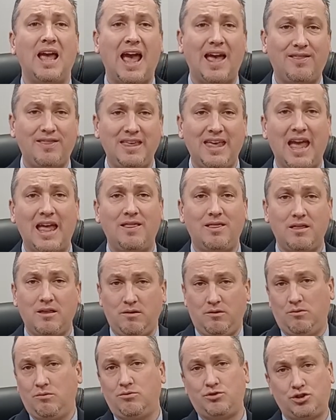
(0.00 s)
At the end,
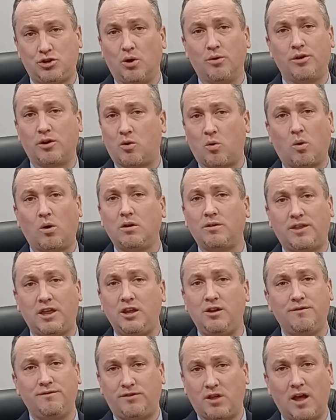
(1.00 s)
you show the court
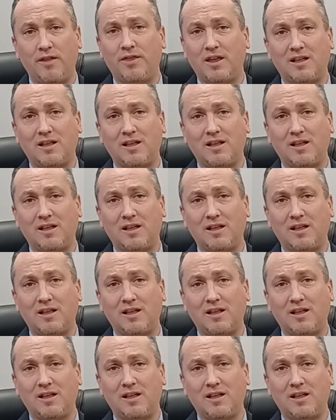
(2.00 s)
that you've done